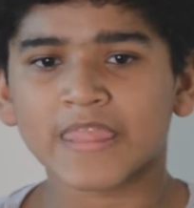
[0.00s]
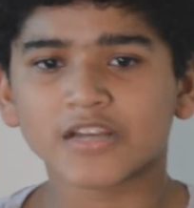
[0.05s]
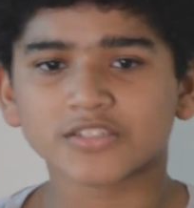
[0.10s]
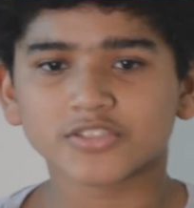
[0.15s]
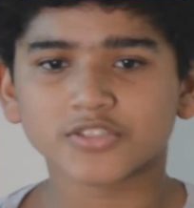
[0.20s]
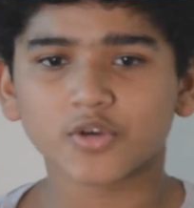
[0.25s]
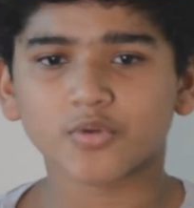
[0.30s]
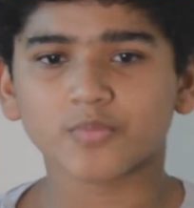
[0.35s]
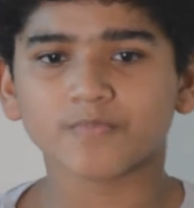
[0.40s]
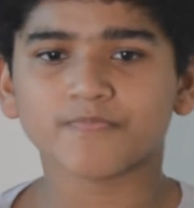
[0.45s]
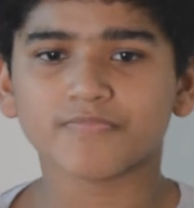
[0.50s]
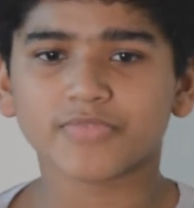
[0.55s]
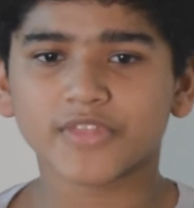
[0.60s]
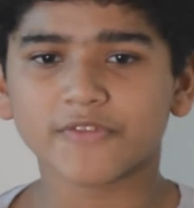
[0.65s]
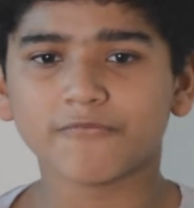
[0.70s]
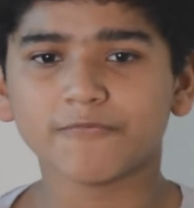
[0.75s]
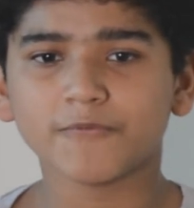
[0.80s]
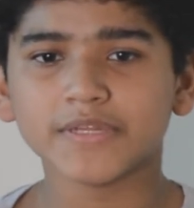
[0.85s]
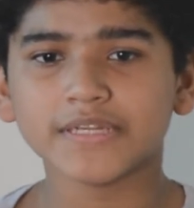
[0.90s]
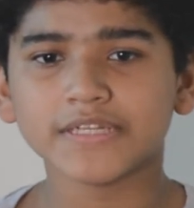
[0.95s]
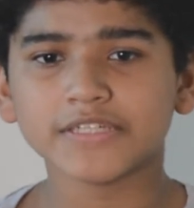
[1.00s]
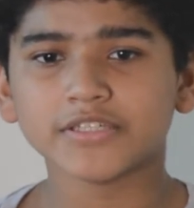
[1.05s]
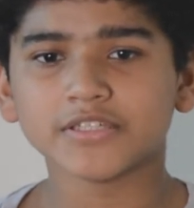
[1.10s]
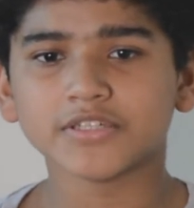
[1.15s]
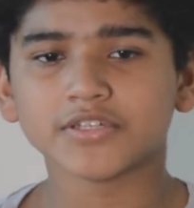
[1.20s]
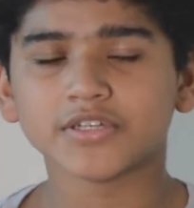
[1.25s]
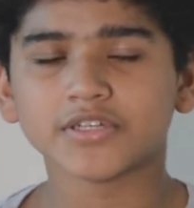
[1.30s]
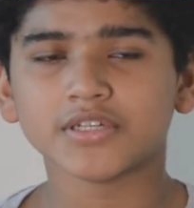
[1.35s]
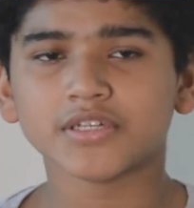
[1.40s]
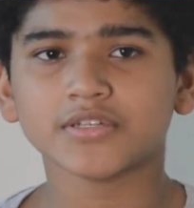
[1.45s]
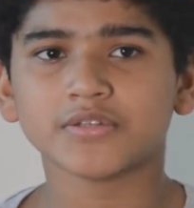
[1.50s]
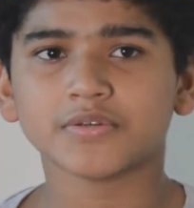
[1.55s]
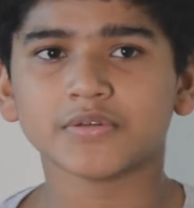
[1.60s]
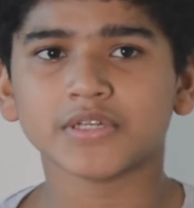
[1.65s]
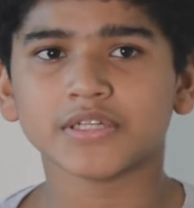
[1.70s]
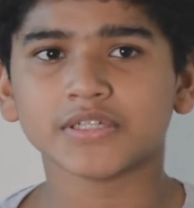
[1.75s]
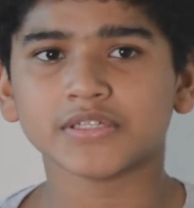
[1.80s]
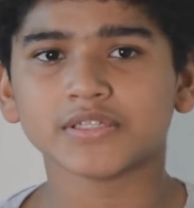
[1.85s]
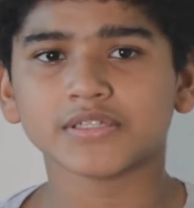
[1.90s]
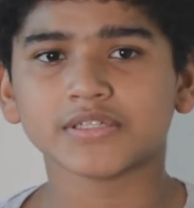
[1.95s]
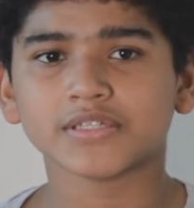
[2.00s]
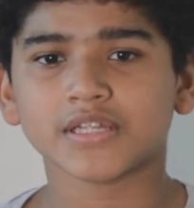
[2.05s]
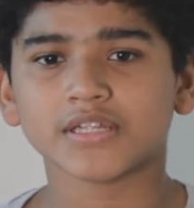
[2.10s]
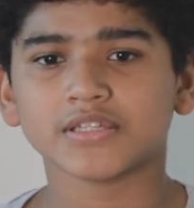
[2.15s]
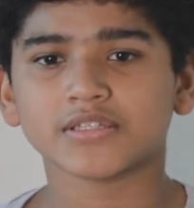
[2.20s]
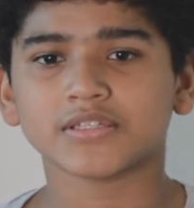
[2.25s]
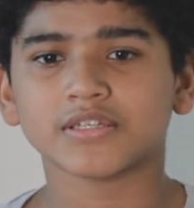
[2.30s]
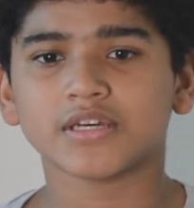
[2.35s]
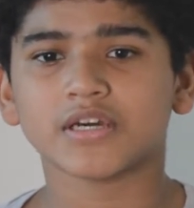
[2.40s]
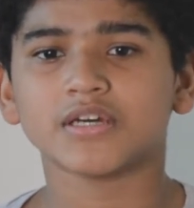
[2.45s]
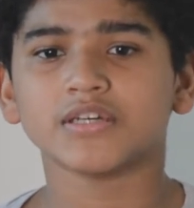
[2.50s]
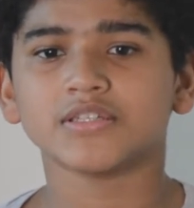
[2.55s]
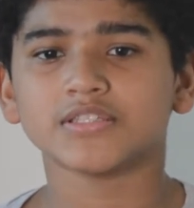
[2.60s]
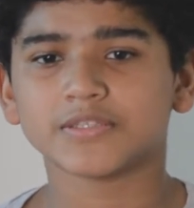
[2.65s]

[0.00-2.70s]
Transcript: So if we need to turn into an interstellar